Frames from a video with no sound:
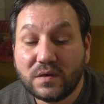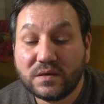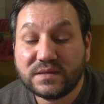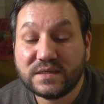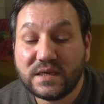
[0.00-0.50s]

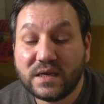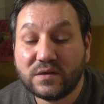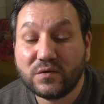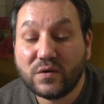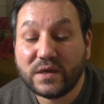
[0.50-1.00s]
C.
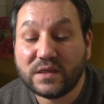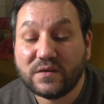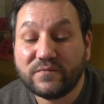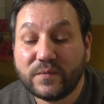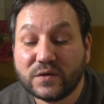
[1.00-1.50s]
Ignore it
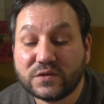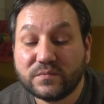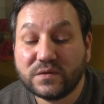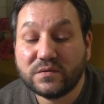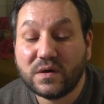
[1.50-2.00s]
if
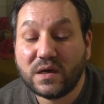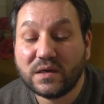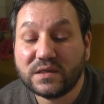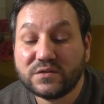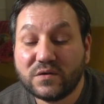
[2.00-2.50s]
possible
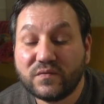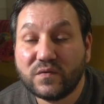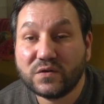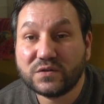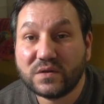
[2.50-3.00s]
unless you are
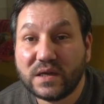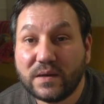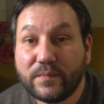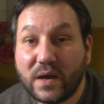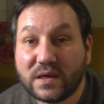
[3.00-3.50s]
forced to let
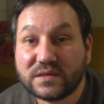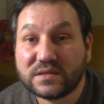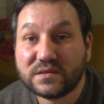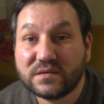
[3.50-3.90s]
it pass.